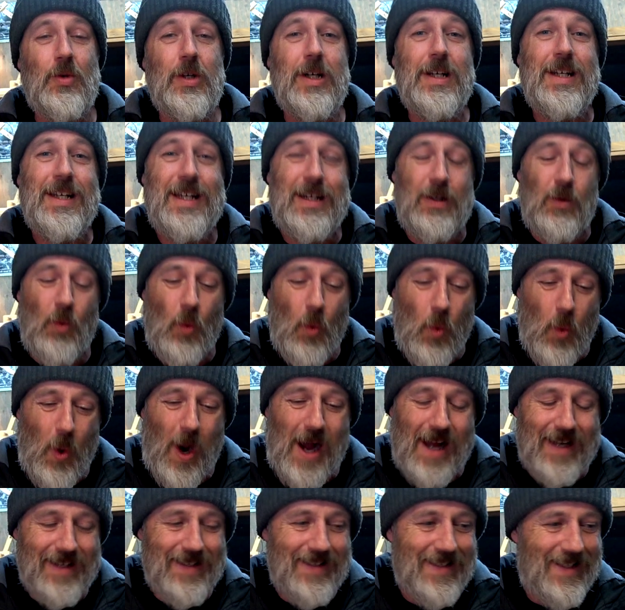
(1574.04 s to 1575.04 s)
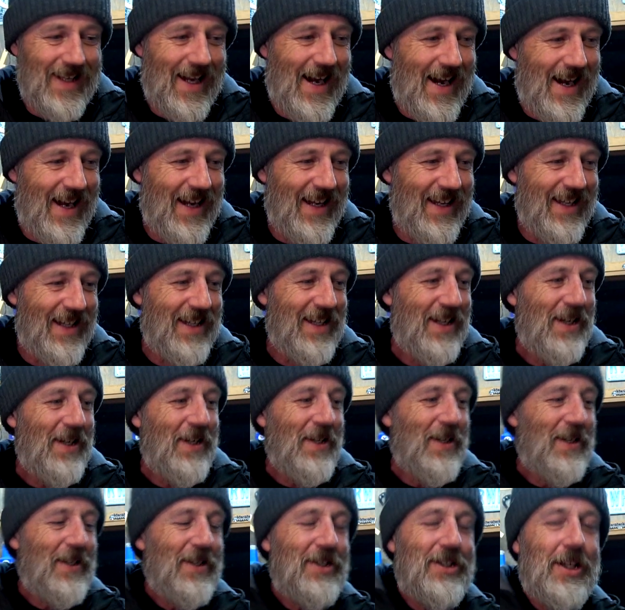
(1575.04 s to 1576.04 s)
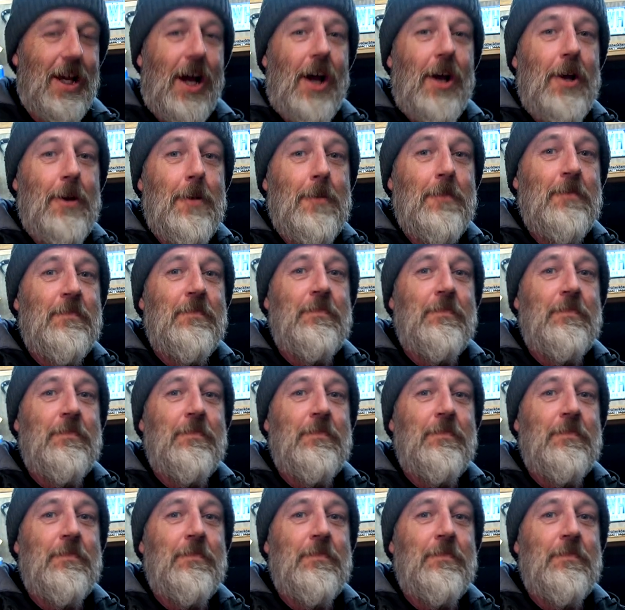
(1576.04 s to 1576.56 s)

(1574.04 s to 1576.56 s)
it in one day. So